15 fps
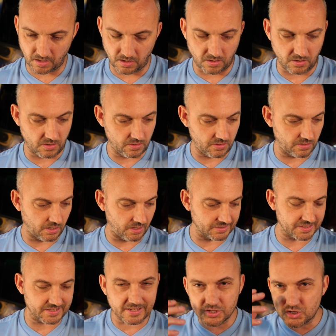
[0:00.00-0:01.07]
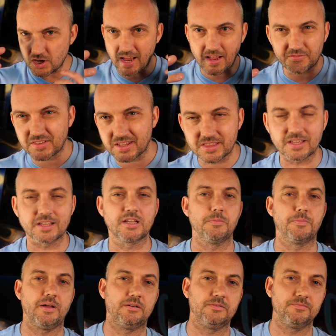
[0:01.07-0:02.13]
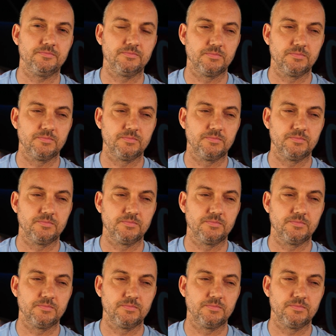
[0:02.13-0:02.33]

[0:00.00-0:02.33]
are the things you have to think about.